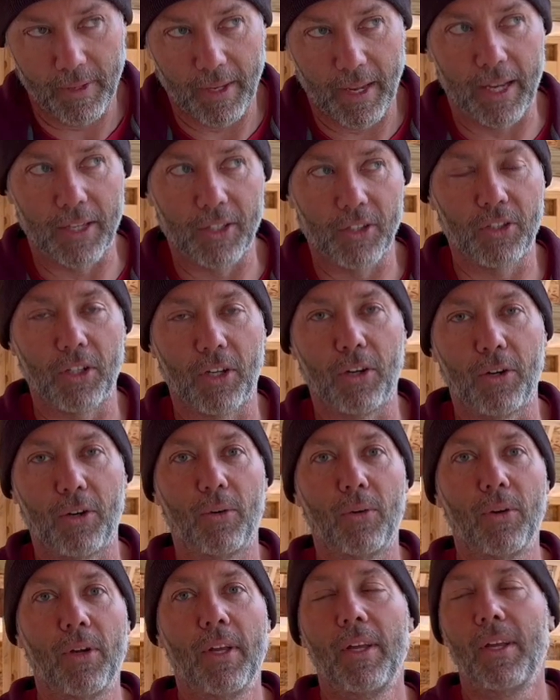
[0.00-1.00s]
And
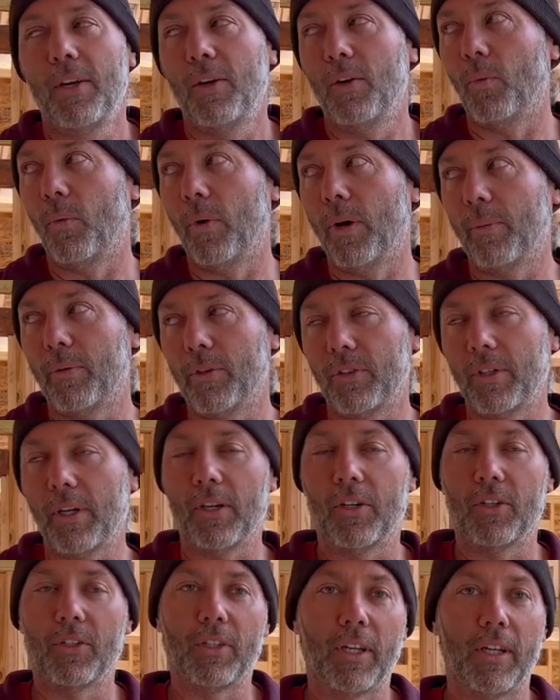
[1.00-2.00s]
so, when a
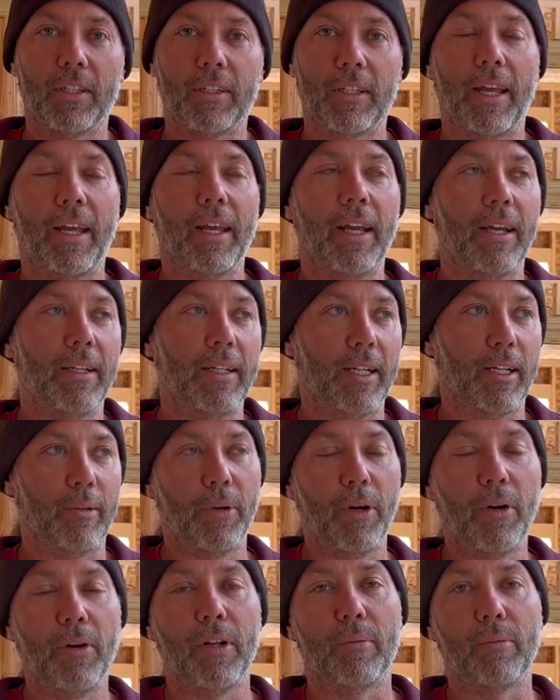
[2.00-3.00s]
presenter says, Hey, I need a
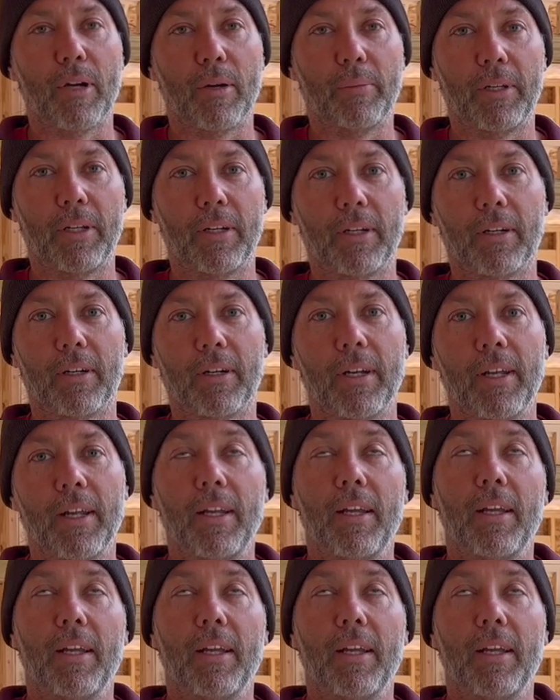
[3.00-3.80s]
podium up here,